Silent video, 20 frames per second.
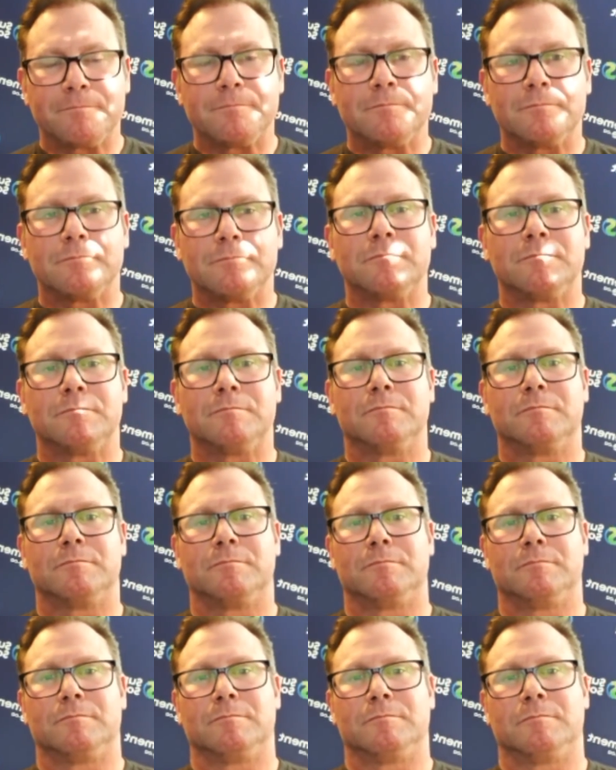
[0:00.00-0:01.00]

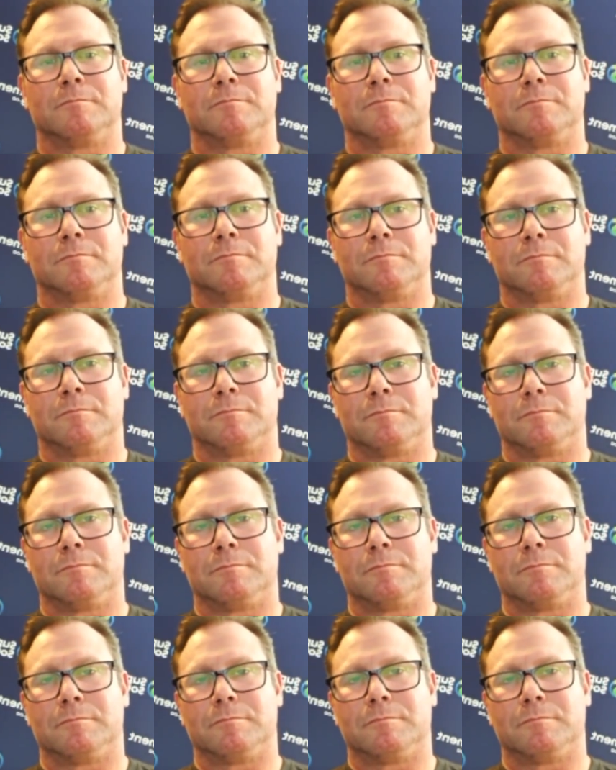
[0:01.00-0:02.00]

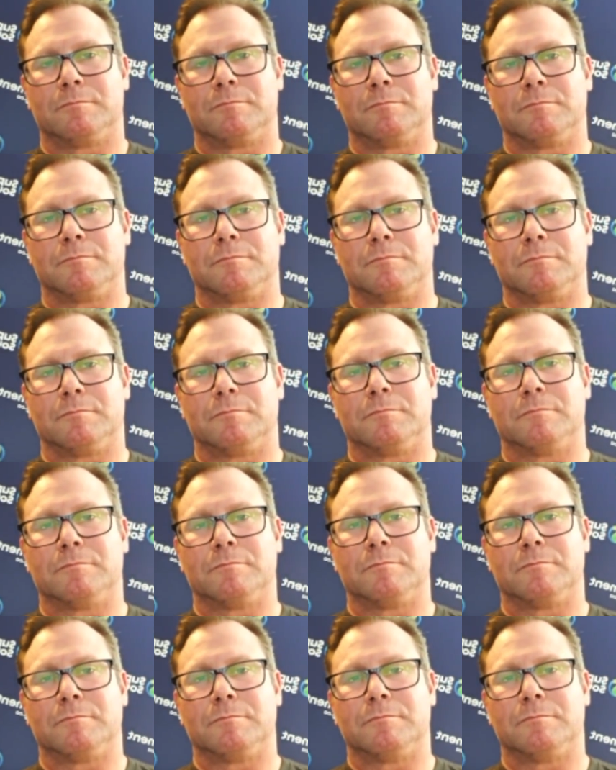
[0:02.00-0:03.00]

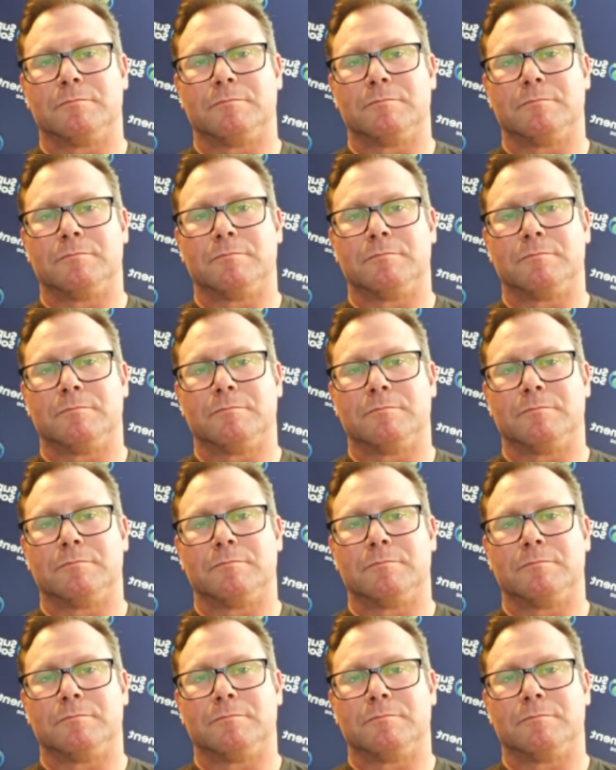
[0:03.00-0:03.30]
[no speech]